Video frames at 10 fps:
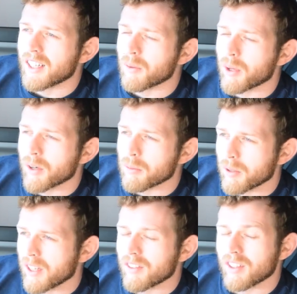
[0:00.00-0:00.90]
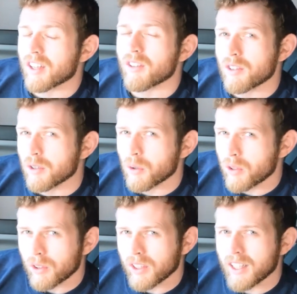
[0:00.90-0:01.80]
when I replace the other 2
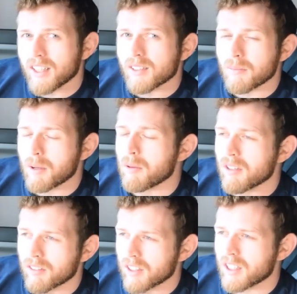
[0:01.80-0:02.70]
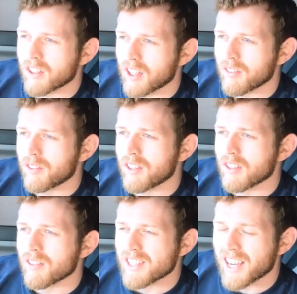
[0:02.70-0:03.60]
oil leaks, maybe clean it off, see
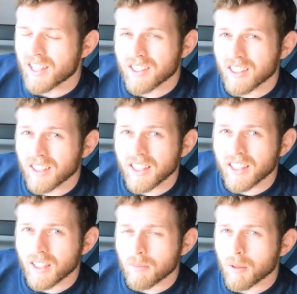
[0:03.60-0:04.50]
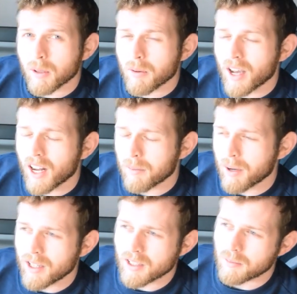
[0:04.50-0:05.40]
if it's actually leaking pretty bad. It
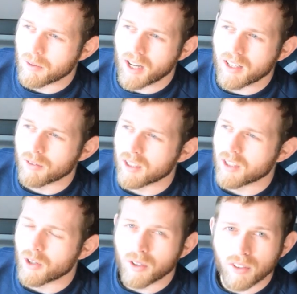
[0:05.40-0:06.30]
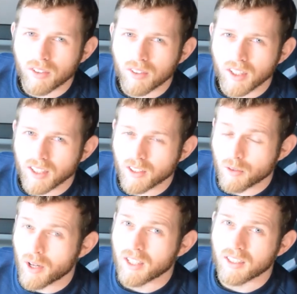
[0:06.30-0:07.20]
might just, I didn't really notice like a
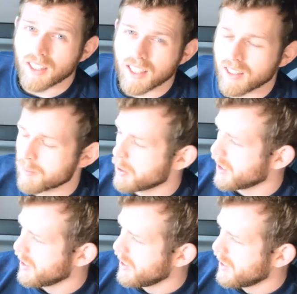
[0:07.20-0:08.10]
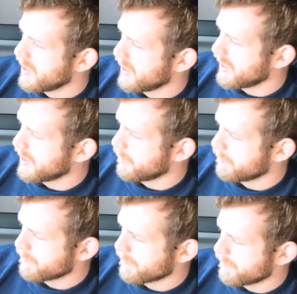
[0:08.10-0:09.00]
direct leak, but
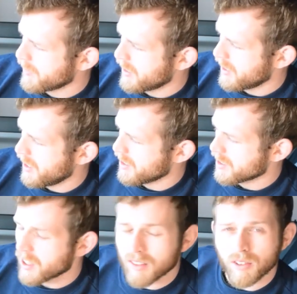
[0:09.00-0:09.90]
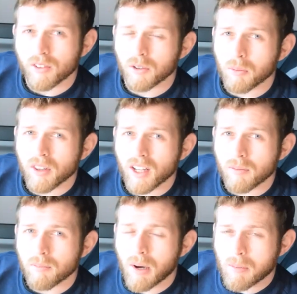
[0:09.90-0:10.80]
they just kind of assumed
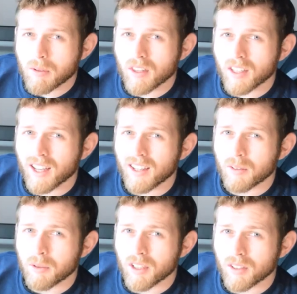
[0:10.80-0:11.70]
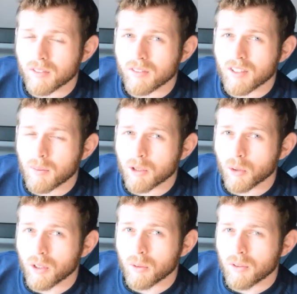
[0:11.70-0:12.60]
that might be the case because of how much
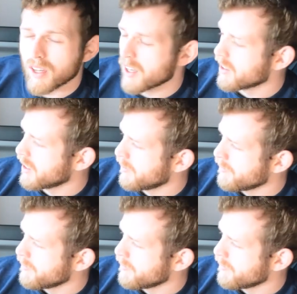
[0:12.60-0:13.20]
oil was down there.